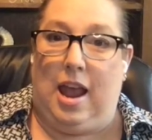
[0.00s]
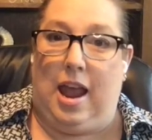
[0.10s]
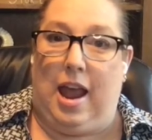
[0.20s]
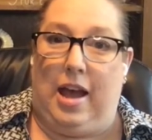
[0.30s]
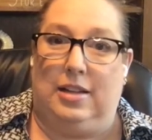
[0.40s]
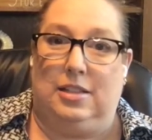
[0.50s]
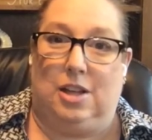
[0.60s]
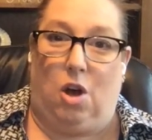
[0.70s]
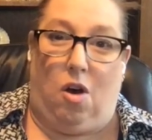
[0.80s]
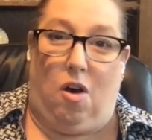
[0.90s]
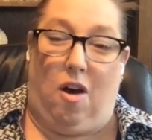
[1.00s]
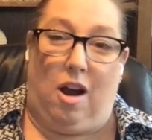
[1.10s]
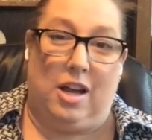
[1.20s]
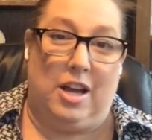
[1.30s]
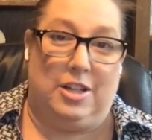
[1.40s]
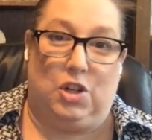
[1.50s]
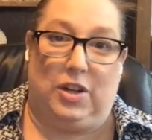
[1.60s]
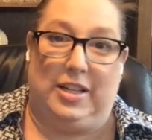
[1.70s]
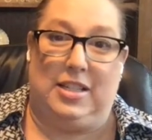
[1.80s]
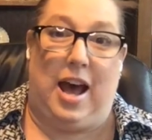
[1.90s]
And our
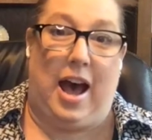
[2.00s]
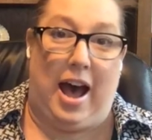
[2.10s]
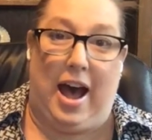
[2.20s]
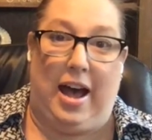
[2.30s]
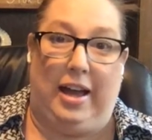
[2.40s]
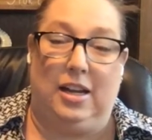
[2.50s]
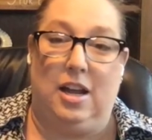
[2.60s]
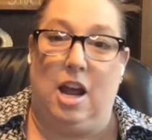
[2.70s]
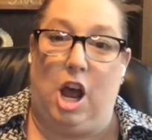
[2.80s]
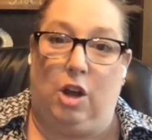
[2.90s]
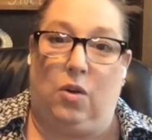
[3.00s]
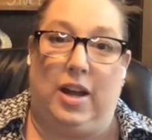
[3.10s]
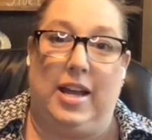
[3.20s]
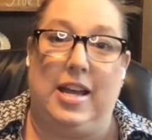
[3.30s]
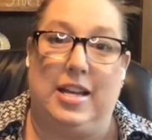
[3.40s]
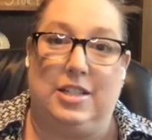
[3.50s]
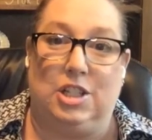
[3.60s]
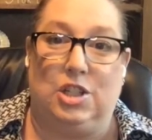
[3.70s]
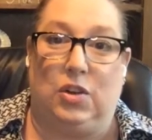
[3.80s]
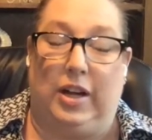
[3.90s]
country has had a great
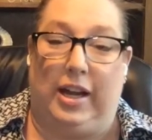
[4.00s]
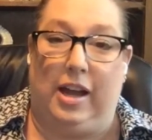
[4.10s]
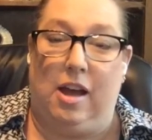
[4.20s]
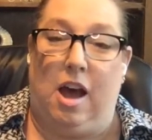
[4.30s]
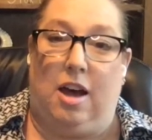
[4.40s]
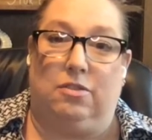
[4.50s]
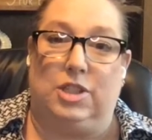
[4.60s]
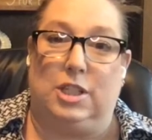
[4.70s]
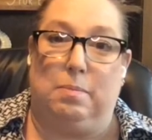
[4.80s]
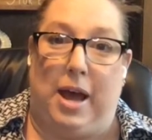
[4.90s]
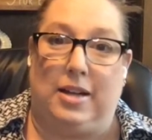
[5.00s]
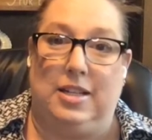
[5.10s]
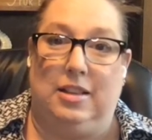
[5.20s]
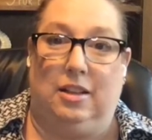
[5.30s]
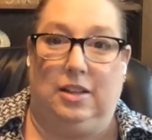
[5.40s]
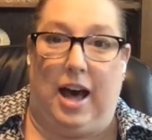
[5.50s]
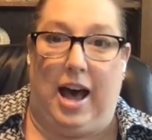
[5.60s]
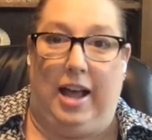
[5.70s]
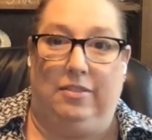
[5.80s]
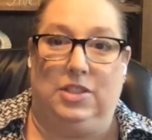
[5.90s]
history of respecting the
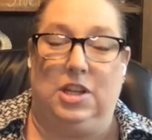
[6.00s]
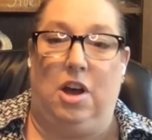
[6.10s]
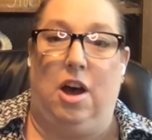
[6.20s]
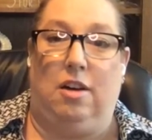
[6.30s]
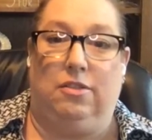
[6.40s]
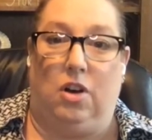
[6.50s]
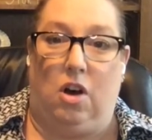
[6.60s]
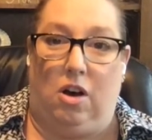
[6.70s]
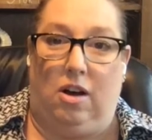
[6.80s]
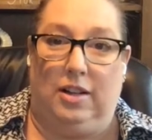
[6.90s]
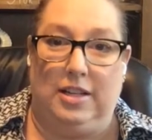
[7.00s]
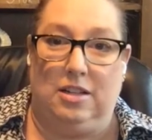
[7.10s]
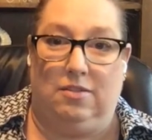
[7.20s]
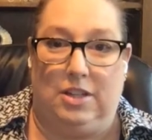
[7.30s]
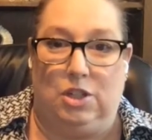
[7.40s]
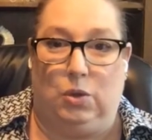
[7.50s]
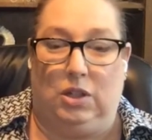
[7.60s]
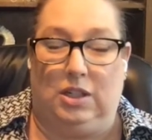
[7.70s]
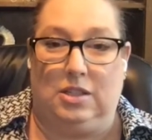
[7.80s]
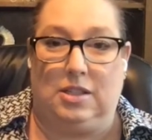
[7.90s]
lives of all
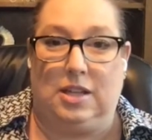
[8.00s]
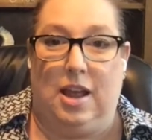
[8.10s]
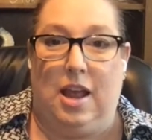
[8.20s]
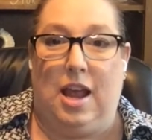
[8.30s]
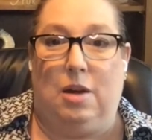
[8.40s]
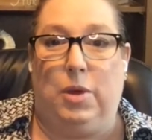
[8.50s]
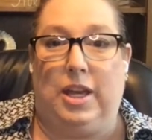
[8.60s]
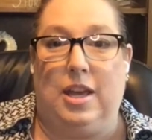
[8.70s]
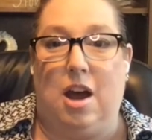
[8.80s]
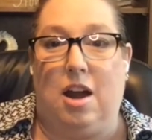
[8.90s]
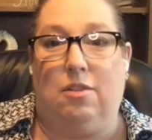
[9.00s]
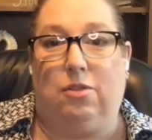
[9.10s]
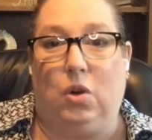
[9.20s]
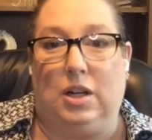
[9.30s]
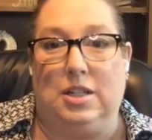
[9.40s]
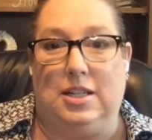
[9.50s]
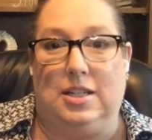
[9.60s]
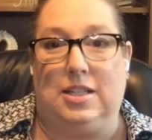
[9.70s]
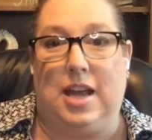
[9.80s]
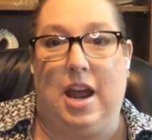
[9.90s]
individuals, and we cannot afford to
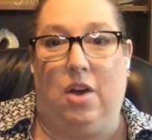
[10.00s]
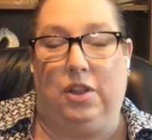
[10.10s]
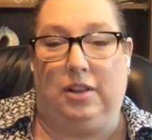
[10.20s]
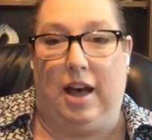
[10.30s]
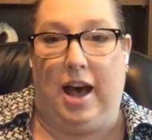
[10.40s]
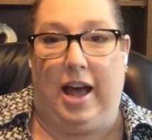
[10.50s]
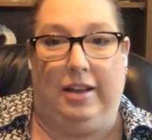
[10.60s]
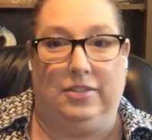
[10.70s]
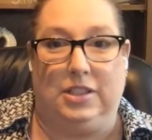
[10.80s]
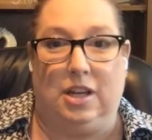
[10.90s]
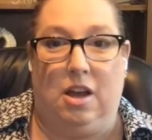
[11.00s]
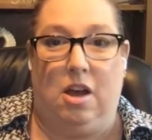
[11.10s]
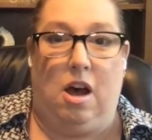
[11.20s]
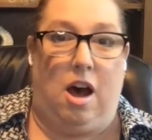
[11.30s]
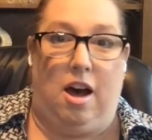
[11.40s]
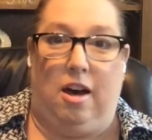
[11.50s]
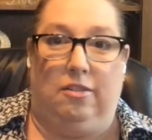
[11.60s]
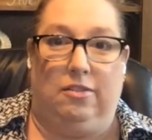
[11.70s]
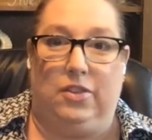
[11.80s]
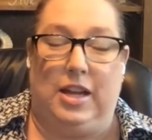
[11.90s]
discount the lives
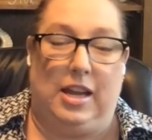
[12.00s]
of